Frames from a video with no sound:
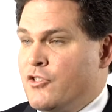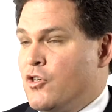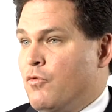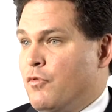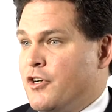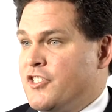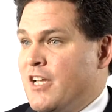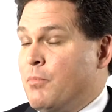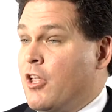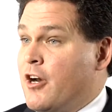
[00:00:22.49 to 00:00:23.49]
So for
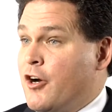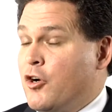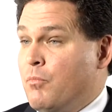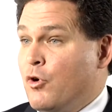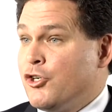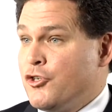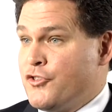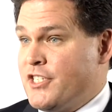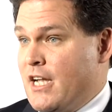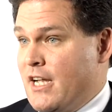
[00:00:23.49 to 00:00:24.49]
example, on our commercial
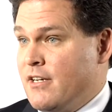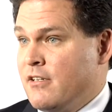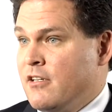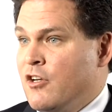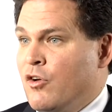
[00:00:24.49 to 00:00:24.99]
side,